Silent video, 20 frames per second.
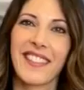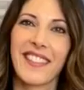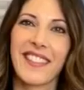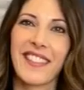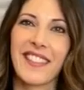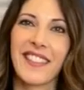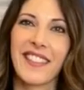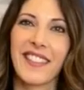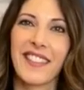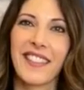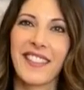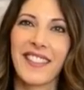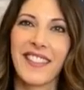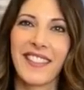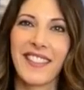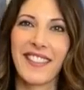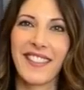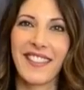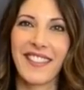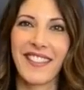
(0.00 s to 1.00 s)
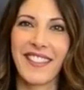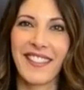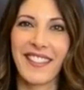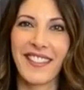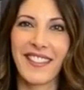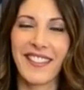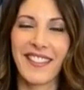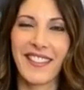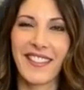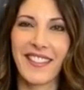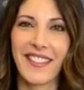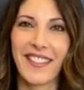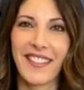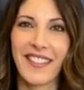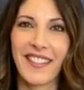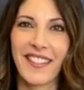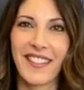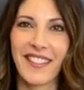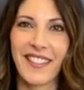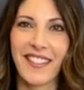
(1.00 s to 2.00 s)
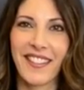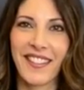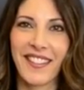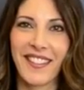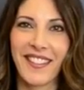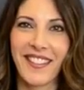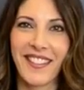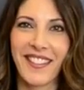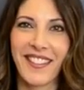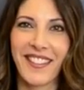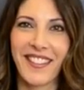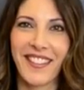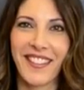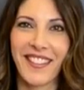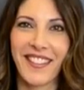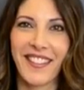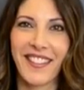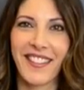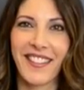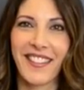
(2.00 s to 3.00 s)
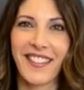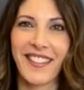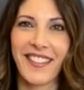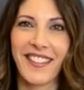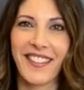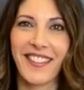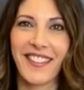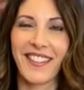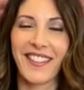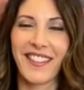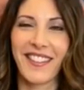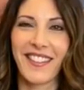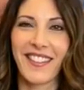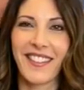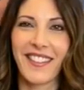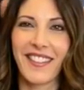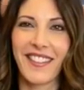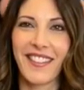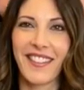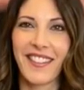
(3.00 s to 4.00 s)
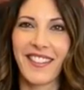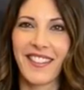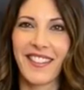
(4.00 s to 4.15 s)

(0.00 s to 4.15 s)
(not speaking)